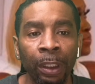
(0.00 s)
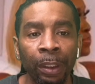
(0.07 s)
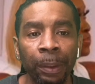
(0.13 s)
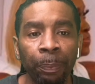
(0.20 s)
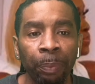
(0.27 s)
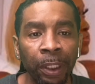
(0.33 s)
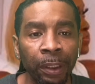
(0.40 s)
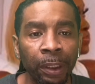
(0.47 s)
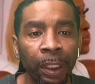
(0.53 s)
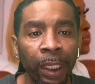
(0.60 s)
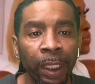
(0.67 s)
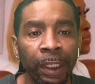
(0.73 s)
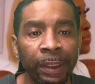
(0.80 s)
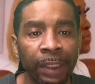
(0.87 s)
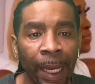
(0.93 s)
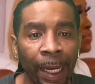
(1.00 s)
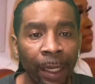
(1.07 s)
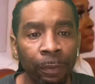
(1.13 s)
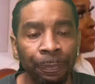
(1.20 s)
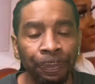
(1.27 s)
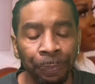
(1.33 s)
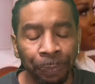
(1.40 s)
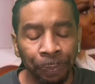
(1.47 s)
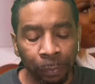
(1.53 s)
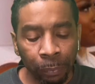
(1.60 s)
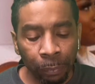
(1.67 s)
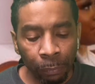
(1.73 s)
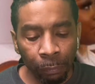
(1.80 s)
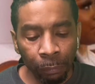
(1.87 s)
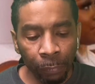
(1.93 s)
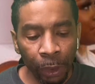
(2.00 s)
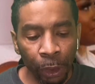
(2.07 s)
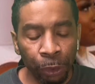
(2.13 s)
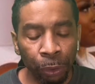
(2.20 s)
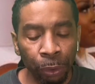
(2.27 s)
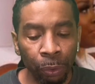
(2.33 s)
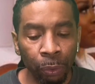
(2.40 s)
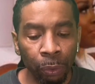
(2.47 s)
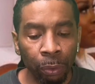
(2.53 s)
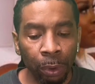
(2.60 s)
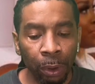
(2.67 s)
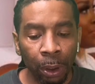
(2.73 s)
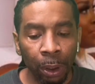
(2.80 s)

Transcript: to bring the ladies out to